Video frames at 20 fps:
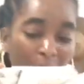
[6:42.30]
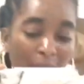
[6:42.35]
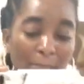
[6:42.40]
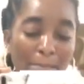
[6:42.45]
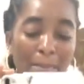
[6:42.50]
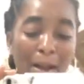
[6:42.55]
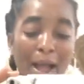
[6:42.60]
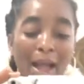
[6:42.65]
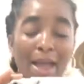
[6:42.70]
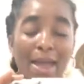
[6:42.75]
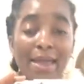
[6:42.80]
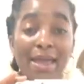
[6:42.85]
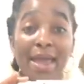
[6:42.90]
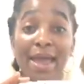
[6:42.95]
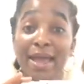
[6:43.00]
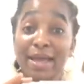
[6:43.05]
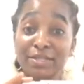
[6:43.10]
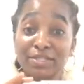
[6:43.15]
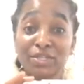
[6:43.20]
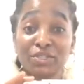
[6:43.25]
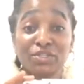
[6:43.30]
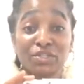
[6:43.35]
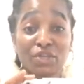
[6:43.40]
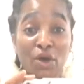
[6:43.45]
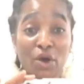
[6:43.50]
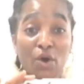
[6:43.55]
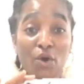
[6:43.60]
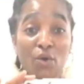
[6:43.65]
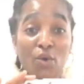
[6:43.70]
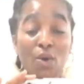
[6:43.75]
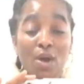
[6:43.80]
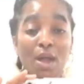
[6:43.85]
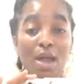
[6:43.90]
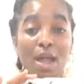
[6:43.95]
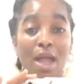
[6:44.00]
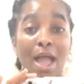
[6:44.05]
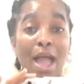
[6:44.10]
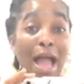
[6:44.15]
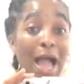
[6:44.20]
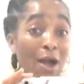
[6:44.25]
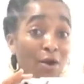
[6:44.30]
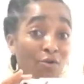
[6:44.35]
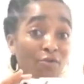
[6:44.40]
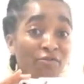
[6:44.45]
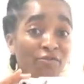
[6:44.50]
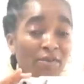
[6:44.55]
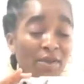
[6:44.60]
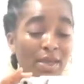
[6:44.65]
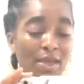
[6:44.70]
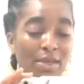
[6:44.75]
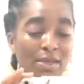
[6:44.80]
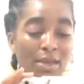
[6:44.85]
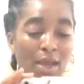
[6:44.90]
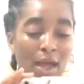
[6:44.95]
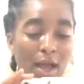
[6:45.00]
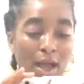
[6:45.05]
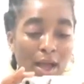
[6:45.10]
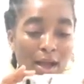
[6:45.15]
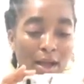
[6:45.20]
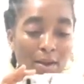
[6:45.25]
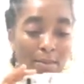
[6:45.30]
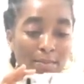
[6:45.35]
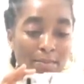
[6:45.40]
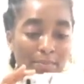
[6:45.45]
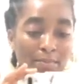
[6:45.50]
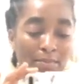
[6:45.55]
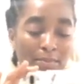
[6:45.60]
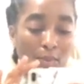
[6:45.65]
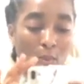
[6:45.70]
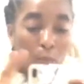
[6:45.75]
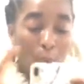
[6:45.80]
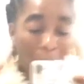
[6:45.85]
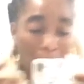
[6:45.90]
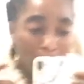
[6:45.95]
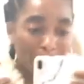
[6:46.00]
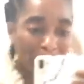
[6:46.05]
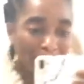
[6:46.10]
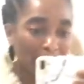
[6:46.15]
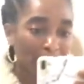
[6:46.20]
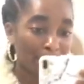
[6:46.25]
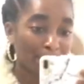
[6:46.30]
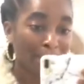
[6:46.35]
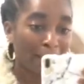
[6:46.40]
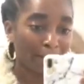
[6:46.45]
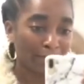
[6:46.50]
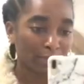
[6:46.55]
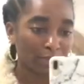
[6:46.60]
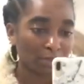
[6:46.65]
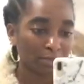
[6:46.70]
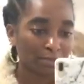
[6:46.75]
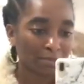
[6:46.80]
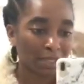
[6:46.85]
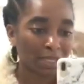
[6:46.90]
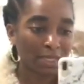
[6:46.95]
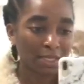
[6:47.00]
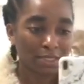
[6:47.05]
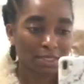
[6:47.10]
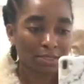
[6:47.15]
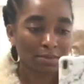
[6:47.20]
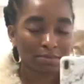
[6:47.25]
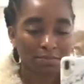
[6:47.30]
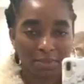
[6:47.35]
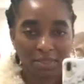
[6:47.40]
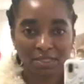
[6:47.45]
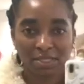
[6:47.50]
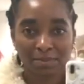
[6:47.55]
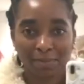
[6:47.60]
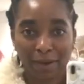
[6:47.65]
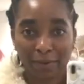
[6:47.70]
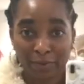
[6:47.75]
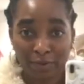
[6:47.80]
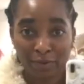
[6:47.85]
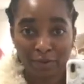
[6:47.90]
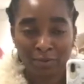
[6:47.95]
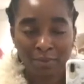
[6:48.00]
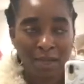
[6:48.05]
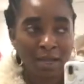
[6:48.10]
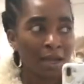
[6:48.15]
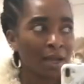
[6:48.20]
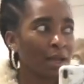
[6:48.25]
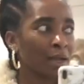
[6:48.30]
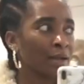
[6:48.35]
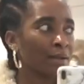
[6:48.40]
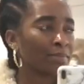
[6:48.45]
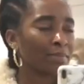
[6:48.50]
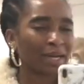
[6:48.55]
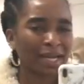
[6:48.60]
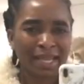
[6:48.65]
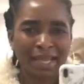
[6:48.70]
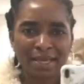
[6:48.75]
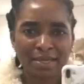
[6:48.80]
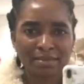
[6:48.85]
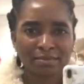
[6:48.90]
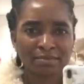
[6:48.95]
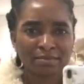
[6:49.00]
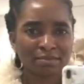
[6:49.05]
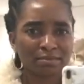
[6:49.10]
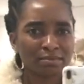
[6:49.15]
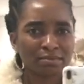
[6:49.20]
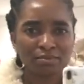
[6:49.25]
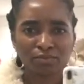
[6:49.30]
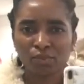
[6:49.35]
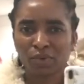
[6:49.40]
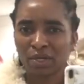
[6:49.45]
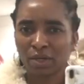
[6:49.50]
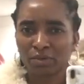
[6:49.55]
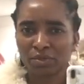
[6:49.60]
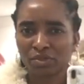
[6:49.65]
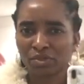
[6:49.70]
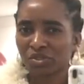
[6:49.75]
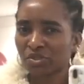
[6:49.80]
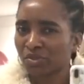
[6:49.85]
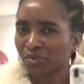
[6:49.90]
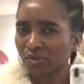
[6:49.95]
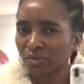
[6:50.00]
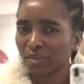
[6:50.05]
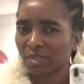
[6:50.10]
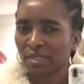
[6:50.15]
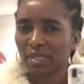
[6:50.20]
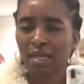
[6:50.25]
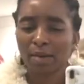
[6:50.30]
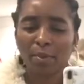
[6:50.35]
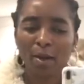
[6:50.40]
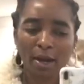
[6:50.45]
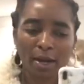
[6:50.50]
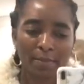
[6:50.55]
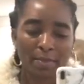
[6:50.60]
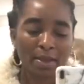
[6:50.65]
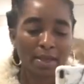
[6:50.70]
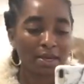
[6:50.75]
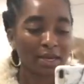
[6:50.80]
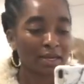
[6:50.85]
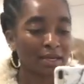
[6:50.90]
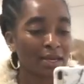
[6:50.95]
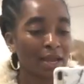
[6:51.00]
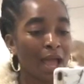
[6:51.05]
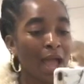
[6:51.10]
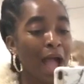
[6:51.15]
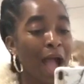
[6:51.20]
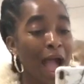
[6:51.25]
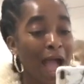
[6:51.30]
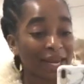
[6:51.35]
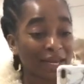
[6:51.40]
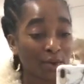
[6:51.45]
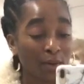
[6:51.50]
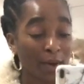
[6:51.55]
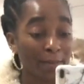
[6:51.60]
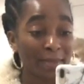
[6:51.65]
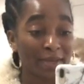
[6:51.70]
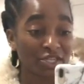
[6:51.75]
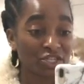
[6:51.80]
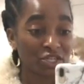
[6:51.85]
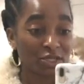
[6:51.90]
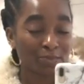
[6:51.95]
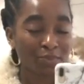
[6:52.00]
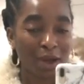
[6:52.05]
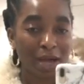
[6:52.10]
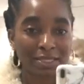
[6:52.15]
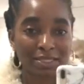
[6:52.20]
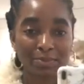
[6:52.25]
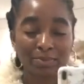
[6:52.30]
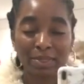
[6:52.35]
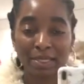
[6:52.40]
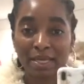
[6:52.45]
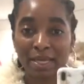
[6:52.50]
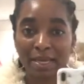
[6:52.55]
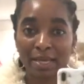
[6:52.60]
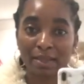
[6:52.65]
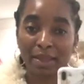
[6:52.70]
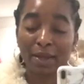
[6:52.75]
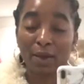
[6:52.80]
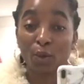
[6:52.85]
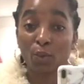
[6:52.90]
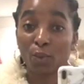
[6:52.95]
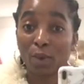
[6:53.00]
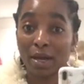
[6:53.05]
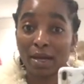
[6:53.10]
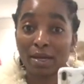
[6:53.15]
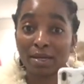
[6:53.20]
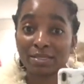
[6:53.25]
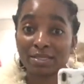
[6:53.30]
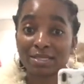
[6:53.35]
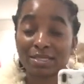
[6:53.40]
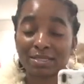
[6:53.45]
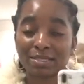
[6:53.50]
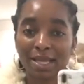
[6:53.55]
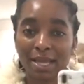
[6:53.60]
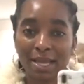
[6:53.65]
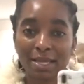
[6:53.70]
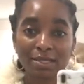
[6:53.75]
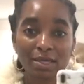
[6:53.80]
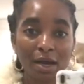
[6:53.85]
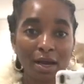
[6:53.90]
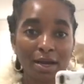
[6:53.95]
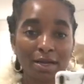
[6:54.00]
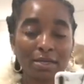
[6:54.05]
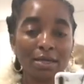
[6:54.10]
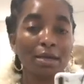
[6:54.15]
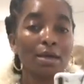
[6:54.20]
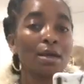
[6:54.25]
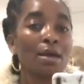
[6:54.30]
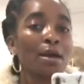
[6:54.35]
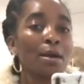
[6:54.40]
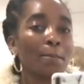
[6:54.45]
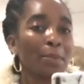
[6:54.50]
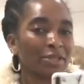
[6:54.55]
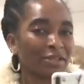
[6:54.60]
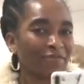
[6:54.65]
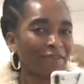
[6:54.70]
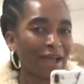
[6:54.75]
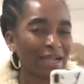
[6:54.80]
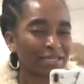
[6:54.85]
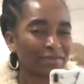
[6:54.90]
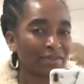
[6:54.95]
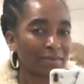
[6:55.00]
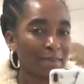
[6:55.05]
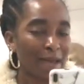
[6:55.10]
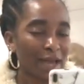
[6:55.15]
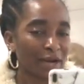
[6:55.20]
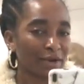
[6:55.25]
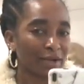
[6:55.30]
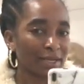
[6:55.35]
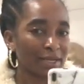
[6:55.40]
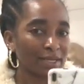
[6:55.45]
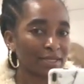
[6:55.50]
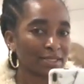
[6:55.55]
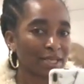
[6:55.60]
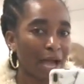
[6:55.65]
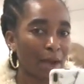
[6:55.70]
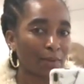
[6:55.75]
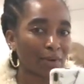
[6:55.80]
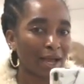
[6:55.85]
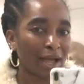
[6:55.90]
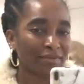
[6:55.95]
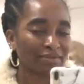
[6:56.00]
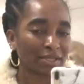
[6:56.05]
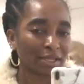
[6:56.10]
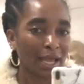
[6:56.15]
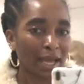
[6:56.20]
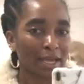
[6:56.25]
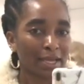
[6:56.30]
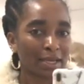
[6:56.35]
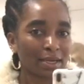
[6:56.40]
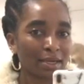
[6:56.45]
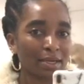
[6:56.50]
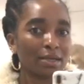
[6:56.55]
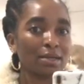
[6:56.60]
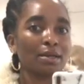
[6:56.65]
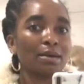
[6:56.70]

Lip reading: my head to toe outfit while being in my room, because this is my room. But again, we don't do shoes in the apartment. And I know I mentioned possibly getting like a rug to stand on, but the fact of the matter is I would have to like